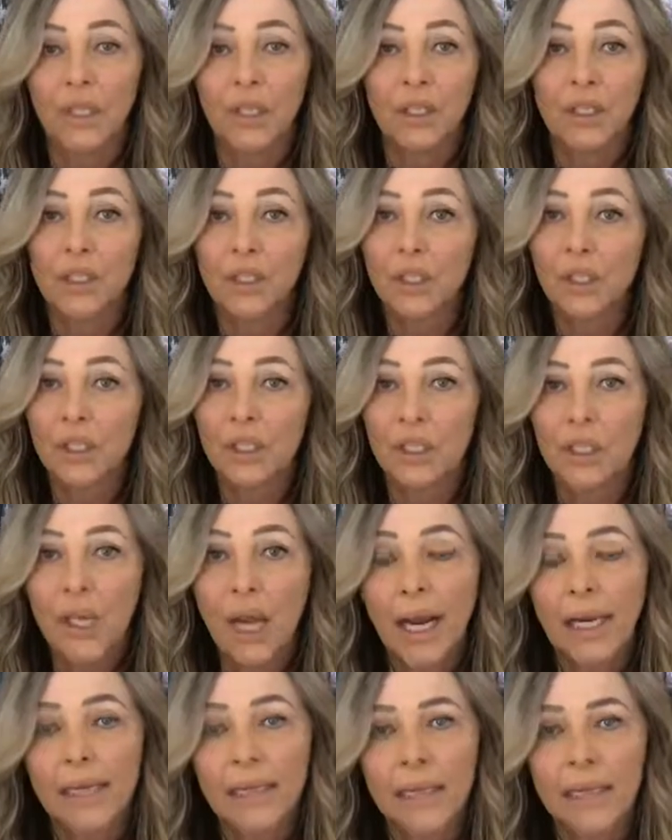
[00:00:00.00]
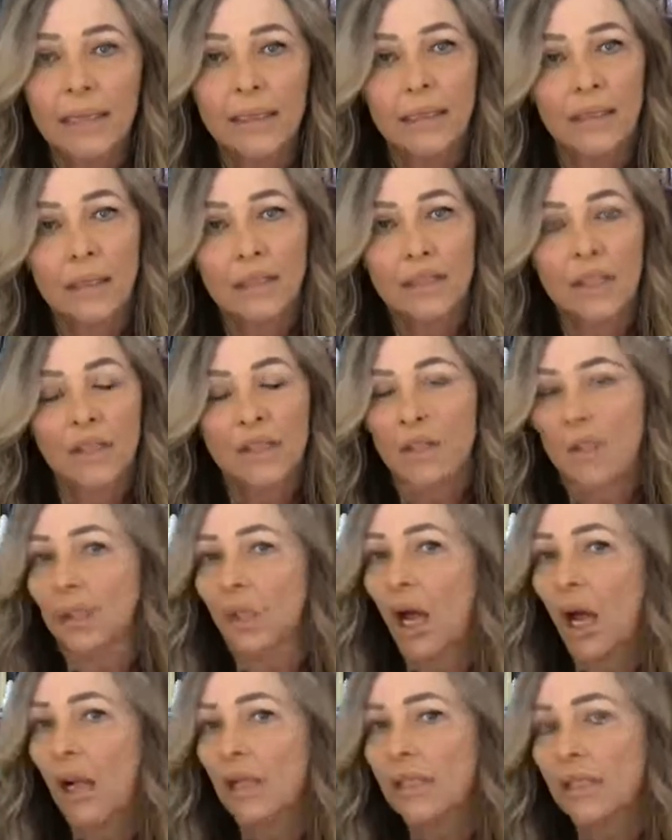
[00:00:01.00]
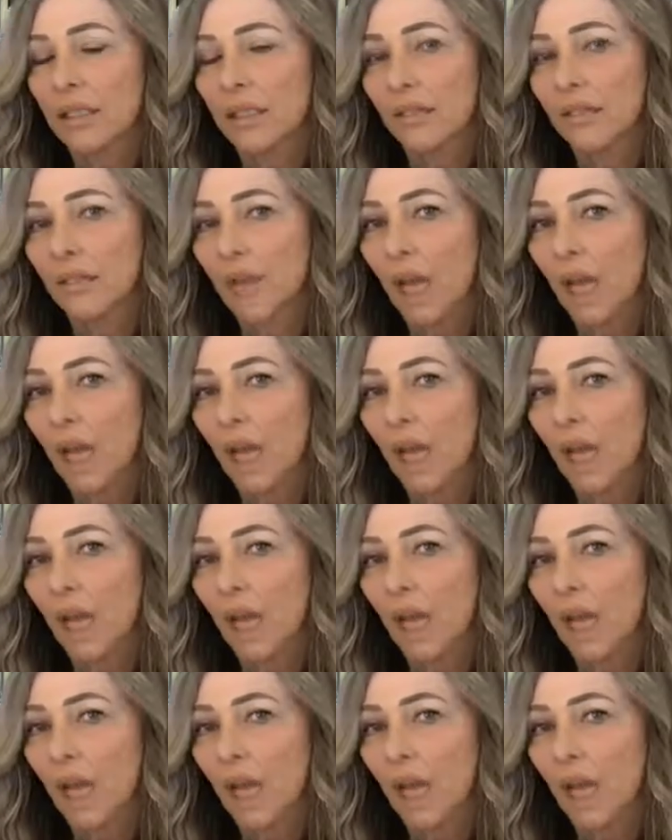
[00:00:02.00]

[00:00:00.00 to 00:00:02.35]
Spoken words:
You're checking. There's lots of